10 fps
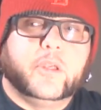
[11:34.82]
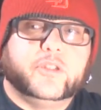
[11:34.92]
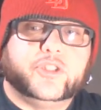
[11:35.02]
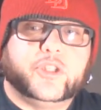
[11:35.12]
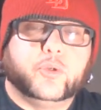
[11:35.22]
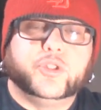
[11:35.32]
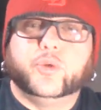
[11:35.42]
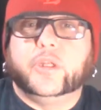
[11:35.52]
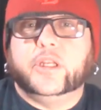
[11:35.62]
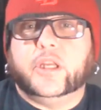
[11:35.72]
So
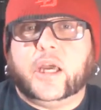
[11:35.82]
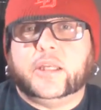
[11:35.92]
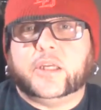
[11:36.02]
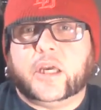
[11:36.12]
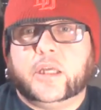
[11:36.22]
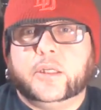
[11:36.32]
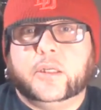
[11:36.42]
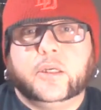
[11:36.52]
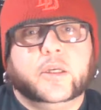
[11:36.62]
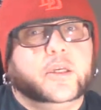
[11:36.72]
tune into NonCon.